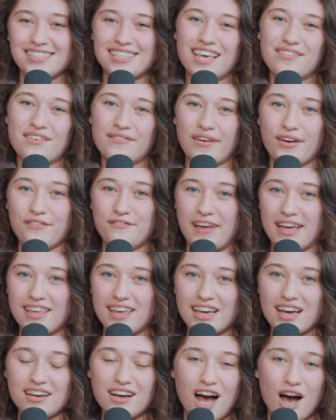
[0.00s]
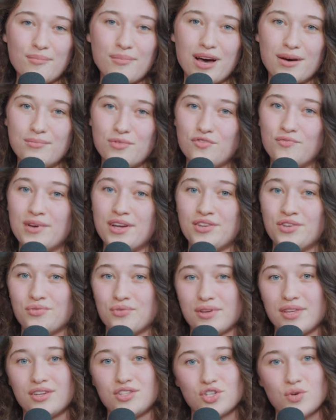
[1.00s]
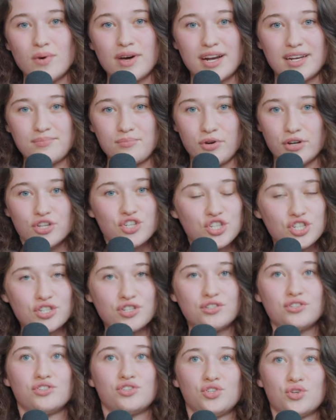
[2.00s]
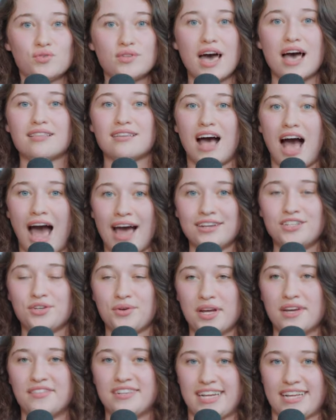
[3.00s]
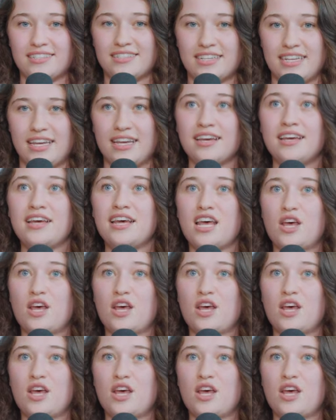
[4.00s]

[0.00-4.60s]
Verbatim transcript: safe, if you're failing a compound movement and you really do want to push to that high degree of intensity,